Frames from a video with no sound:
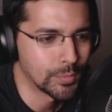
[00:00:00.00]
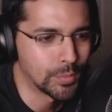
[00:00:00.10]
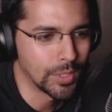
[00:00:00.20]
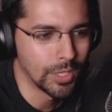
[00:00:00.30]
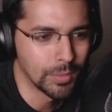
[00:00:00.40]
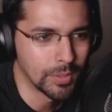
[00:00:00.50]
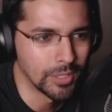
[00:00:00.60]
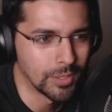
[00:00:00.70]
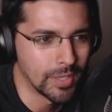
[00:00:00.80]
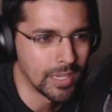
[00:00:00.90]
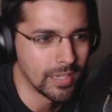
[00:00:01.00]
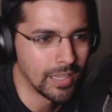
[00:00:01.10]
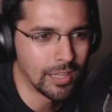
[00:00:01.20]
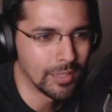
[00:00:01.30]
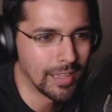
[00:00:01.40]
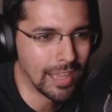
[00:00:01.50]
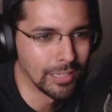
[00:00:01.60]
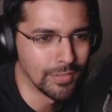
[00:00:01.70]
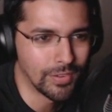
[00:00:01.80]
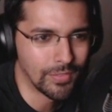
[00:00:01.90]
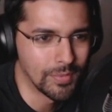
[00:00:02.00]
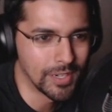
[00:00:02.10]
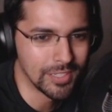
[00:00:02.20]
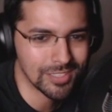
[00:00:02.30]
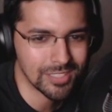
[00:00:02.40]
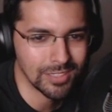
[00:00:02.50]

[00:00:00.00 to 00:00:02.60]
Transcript: Really, really great. I love everybody just